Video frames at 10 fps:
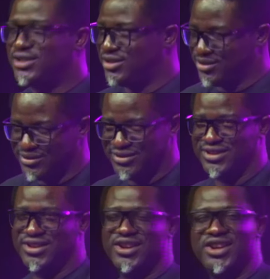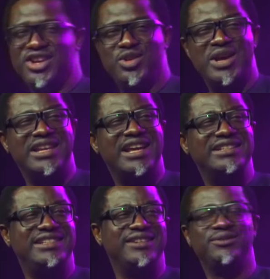you. You are
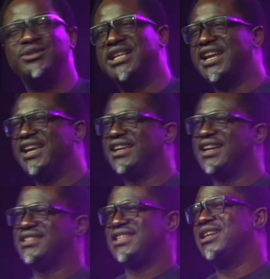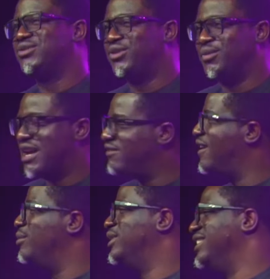that devil that I cast out from that family.